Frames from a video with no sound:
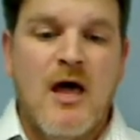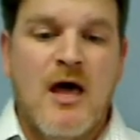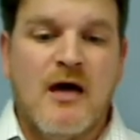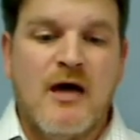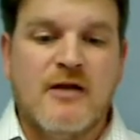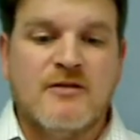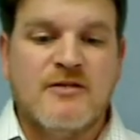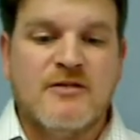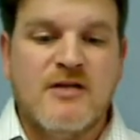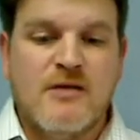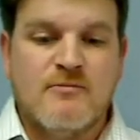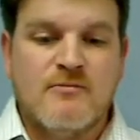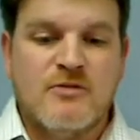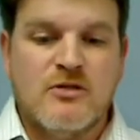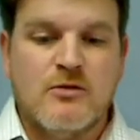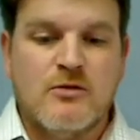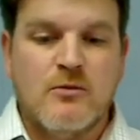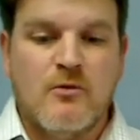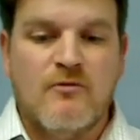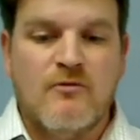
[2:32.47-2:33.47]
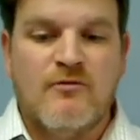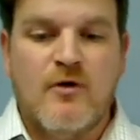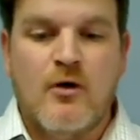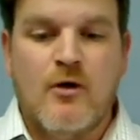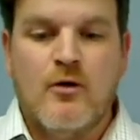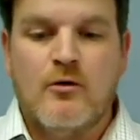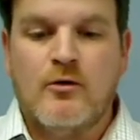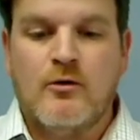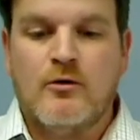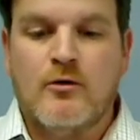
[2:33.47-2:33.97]
an attempt to
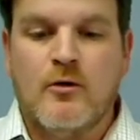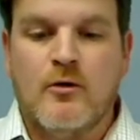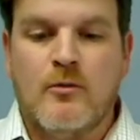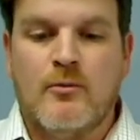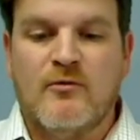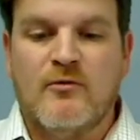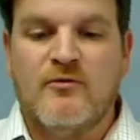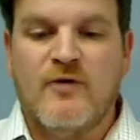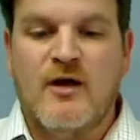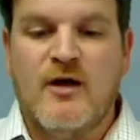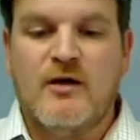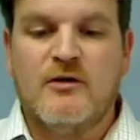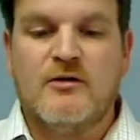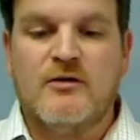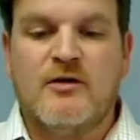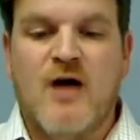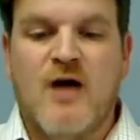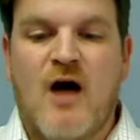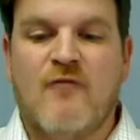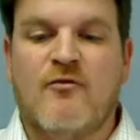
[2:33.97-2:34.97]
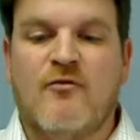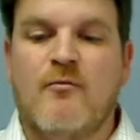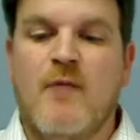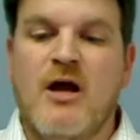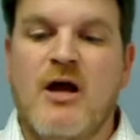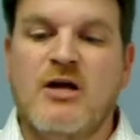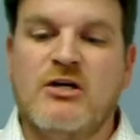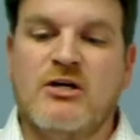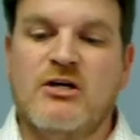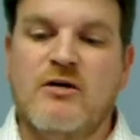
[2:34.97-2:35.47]
revoke or prevent
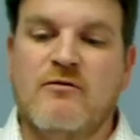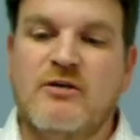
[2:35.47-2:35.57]
confirmation